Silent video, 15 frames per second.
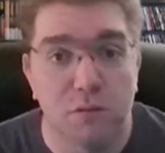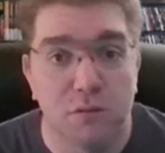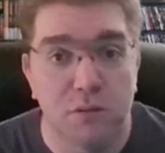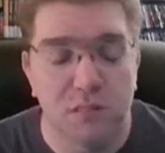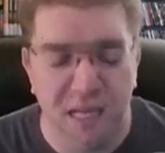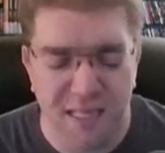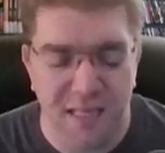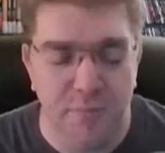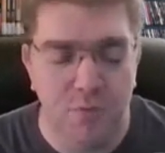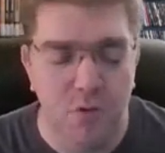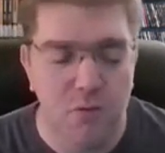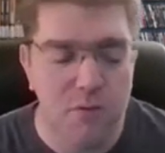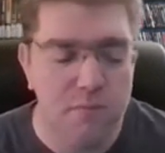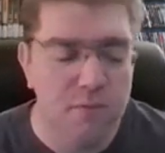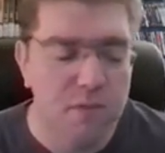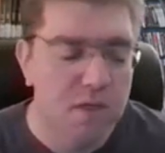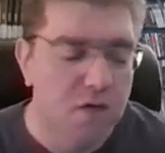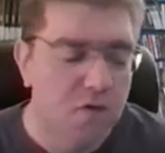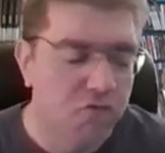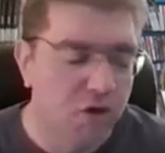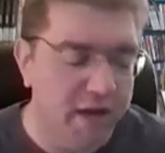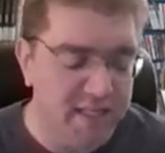It's not that important.
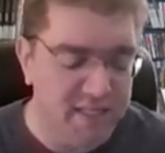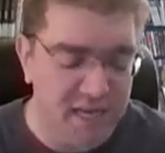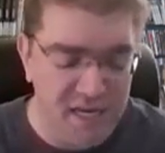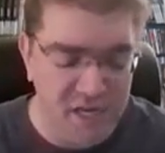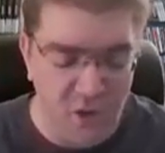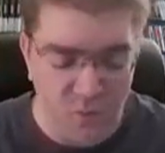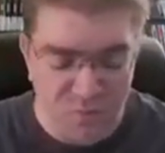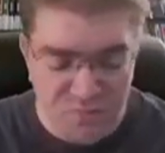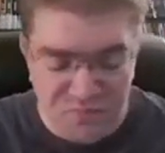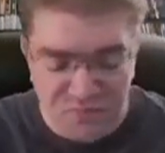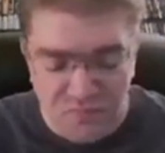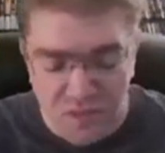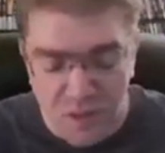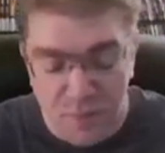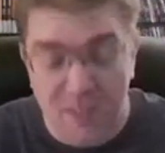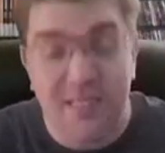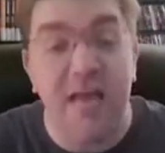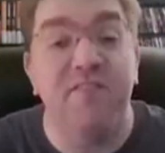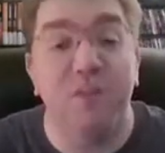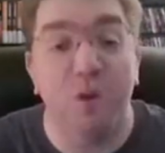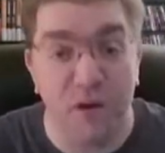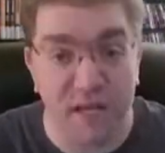Right, anywho. But
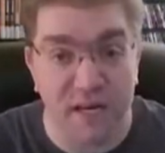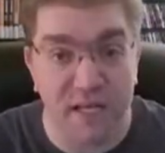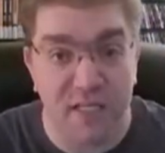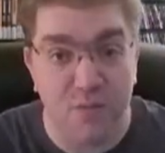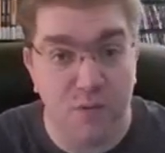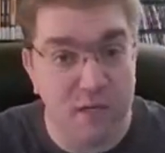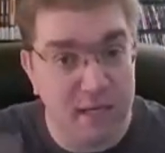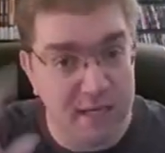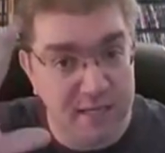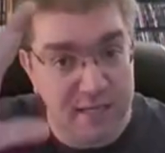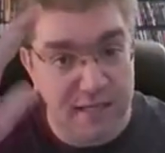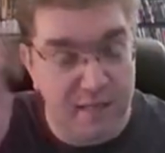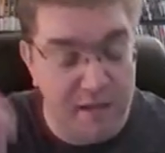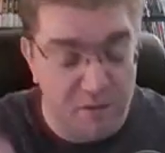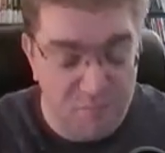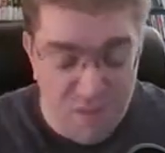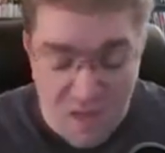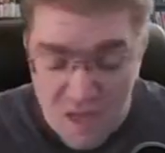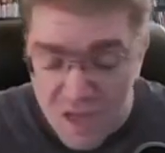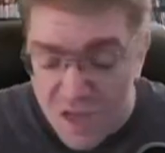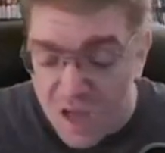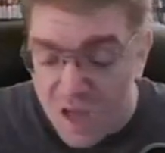Dave Filoni, it is. We're going to get to that later.
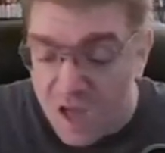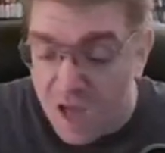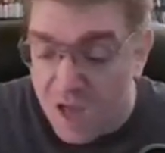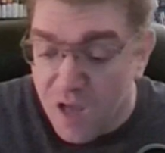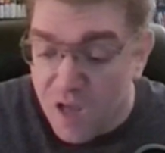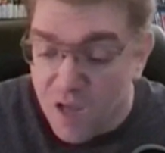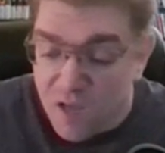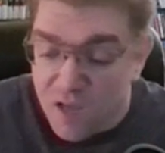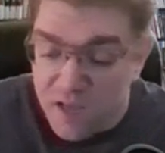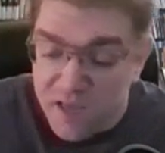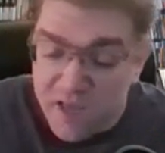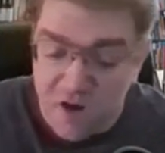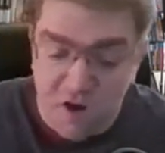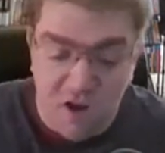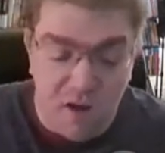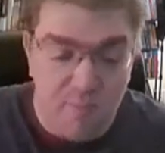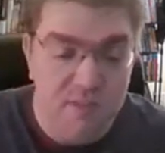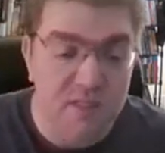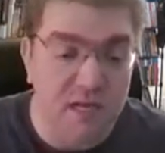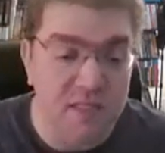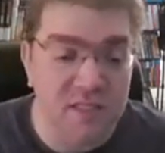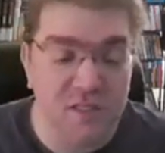Here comes
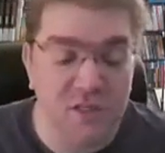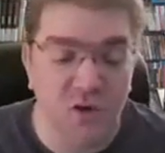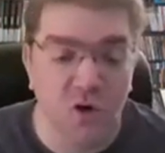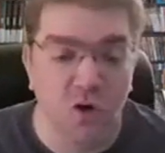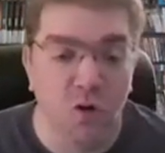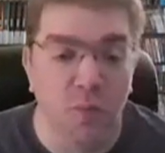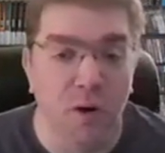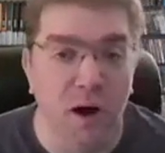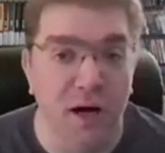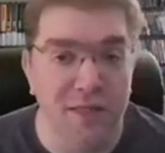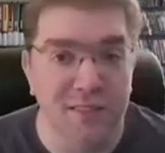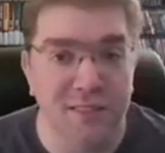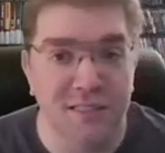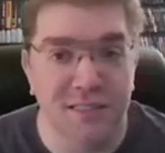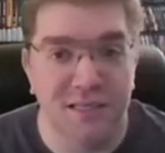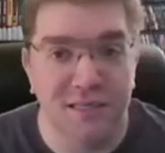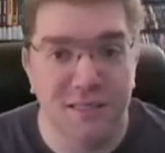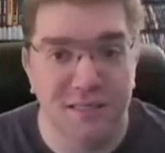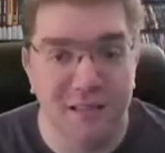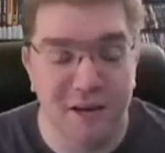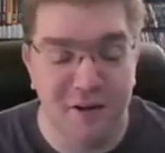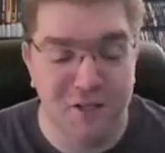Night Sister Girl Boss.
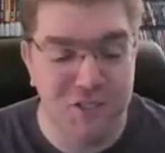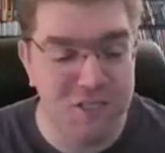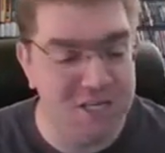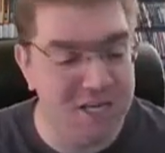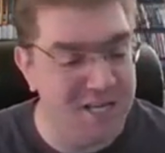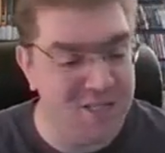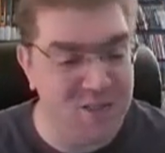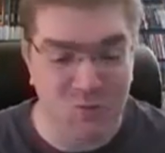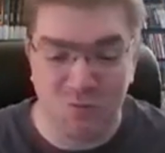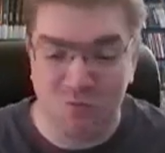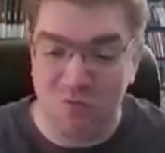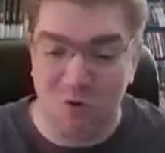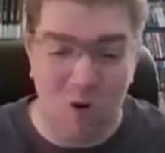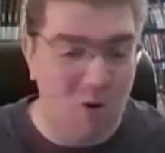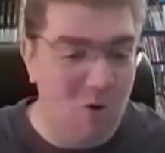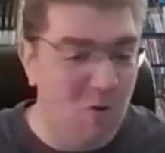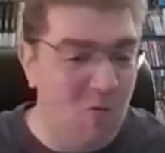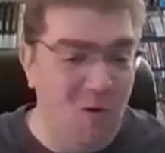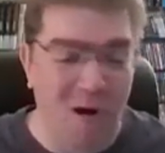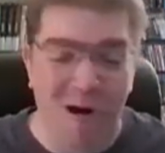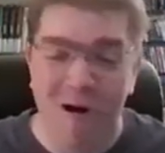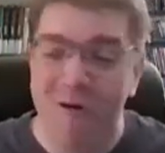There she is.
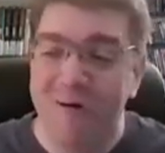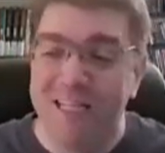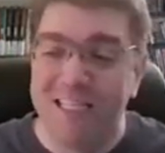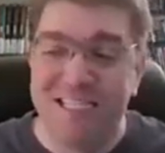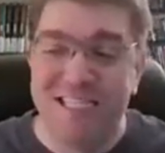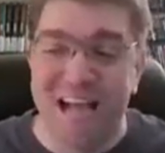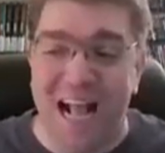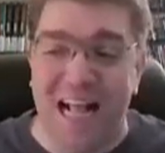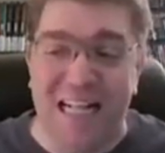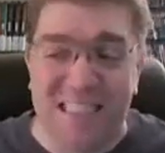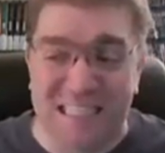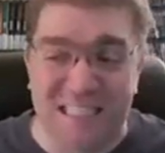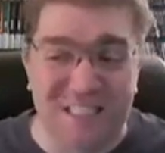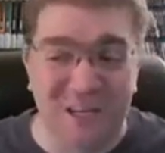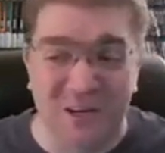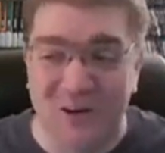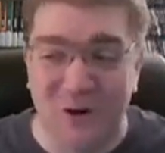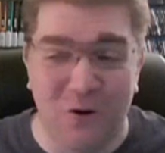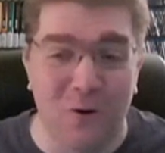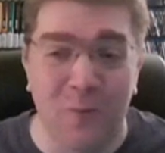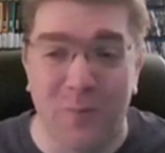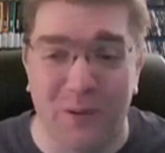Oh, it's Night Sister
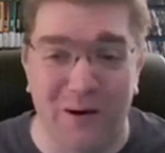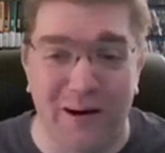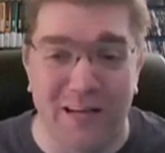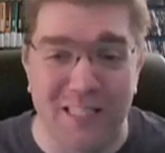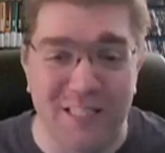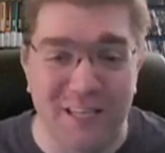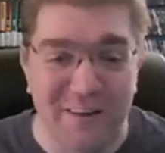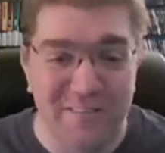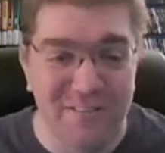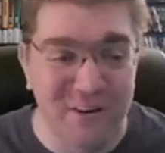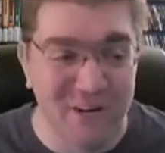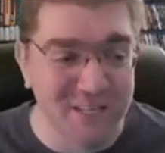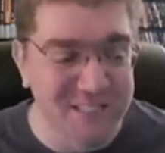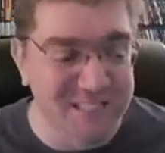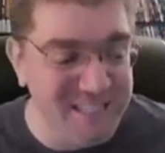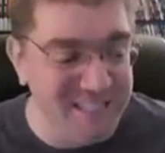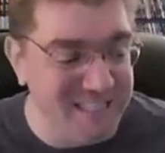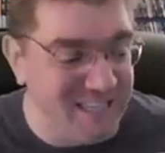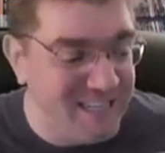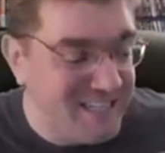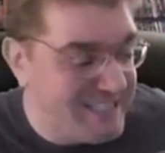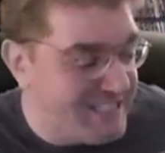Girl Boss versus
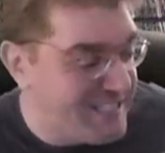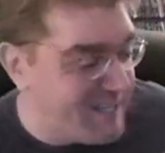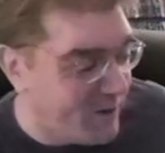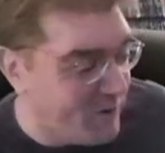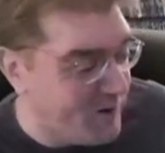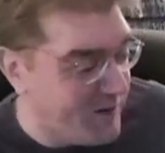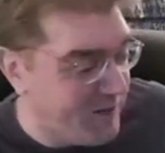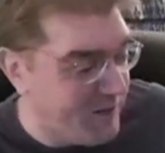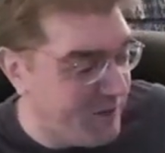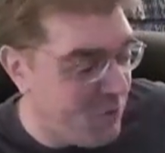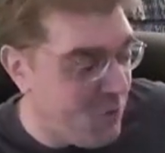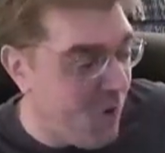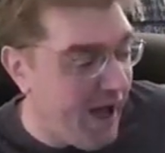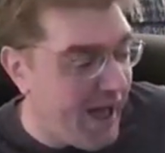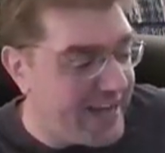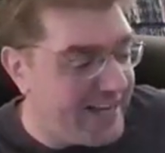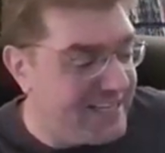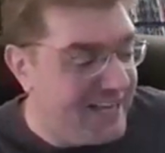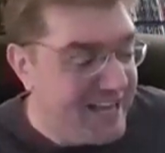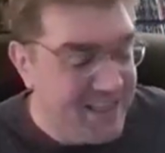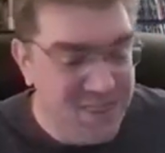Ahsoka the White.